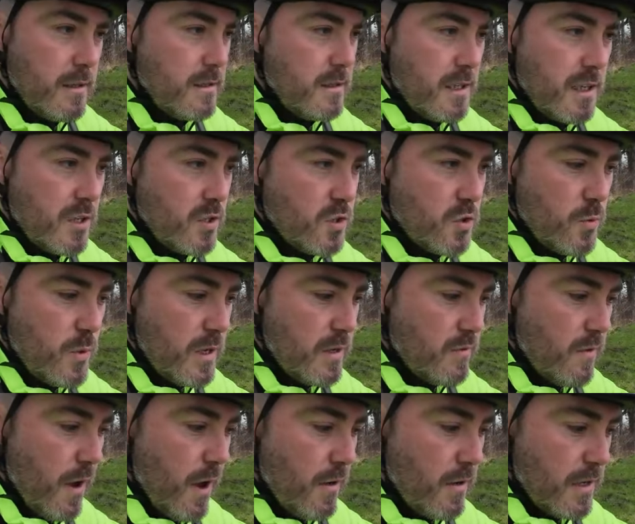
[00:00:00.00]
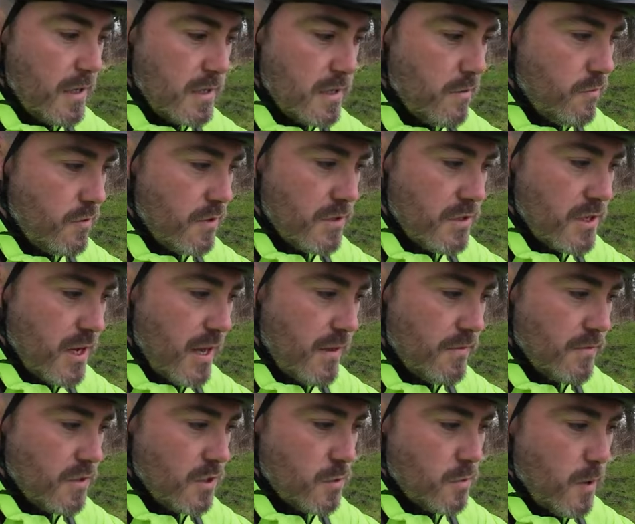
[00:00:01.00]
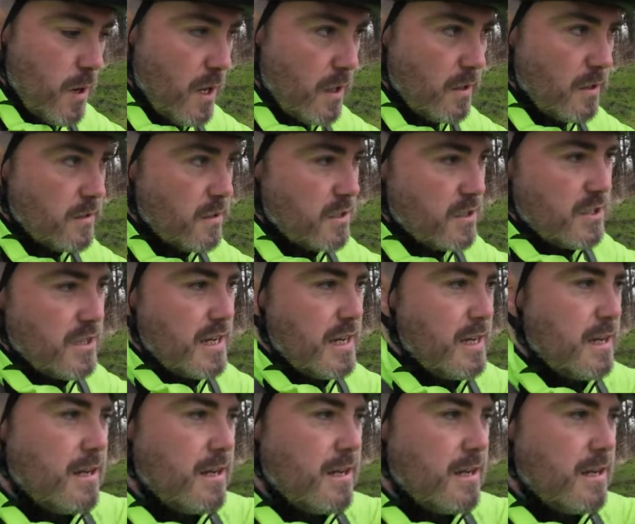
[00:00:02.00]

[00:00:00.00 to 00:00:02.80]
You can tweak various different settings as well. The seat